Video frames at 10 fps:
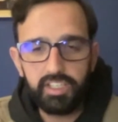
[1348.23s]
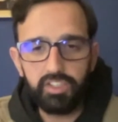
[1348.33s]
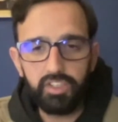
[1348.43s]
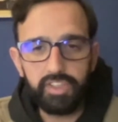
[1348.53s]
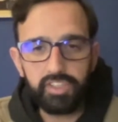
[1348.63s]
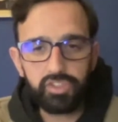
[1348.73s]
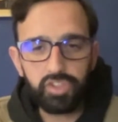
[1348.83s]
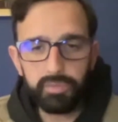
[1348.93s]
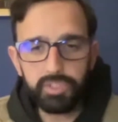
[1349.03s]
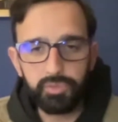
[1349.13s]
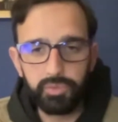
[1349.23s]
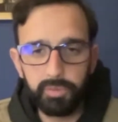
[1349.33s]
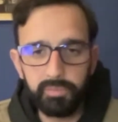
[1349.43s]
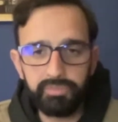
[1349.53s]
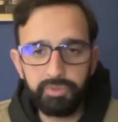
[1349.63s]
There's so much
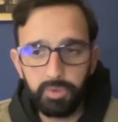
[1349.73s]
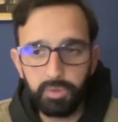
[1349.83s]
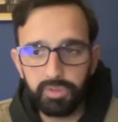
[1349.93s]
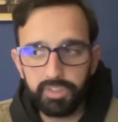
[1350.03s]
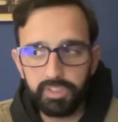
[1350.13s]
room for